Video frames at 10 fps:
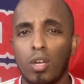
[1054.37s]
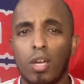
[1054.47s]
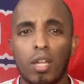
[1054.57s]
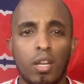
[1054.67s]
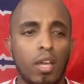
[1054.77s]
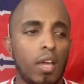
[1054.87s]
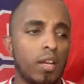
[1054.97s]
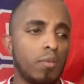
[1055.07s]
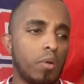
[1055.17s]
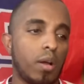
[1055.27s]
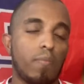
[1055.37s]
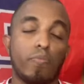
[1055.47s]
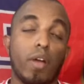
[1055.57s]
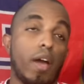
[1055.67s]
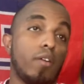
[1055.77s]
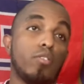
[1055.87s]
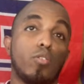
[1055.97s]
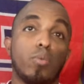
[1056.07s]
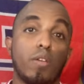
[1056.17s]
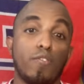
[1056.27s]
And I don't
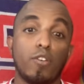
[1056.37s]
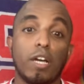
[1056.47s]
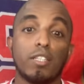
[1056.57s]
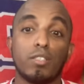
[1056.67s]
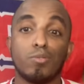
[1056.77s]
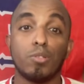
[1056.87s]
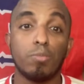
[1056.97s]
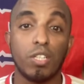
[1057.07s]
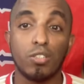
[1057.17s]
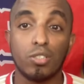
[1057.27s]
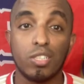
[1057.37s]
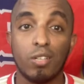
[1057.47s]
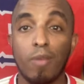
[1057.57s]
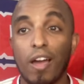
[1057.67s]
know if you guys would be interested in him